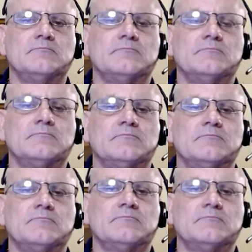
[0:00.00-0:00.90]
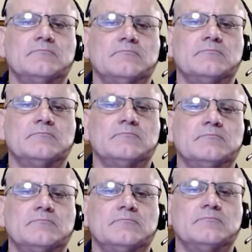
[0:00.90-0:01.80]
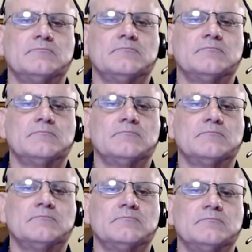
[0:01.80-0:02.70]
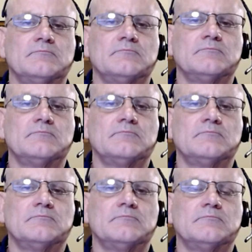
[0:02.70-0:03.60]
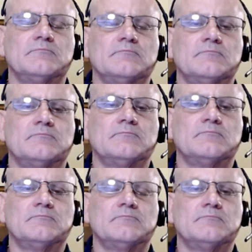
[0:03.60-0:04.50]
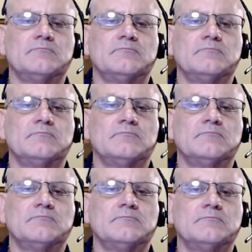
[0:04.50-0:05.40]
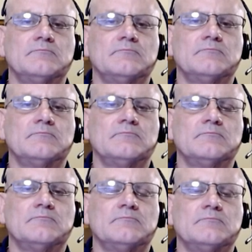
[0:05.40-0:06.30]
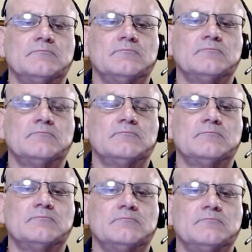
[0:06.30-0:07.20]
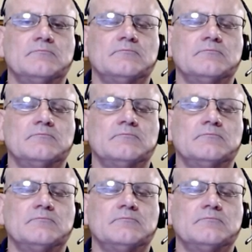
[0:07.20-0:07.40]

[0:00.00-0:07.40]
No words are spoken by the person on screen.